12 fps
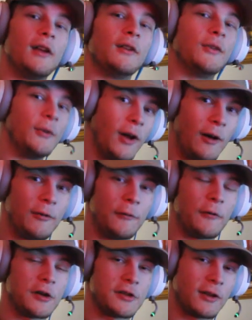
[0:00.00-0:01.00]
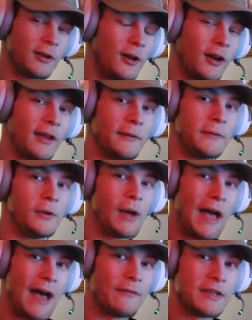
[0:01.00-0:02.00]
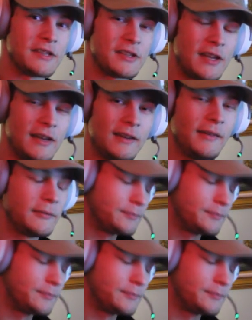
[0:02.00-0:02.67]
Do not refresh the clock if you have it synced